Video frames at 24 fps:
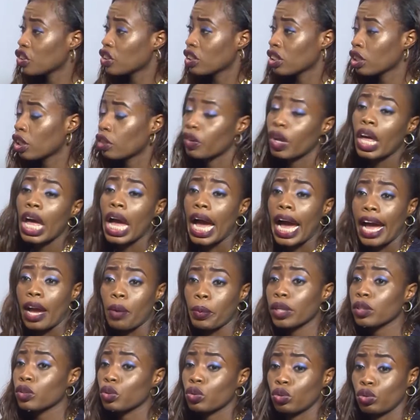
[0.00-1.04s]
yourself. I
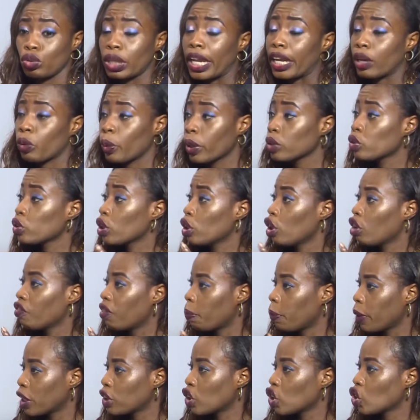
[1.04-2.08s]
went through a lot
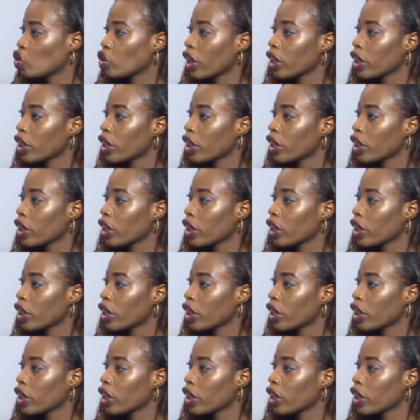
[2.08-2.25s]
of pictures,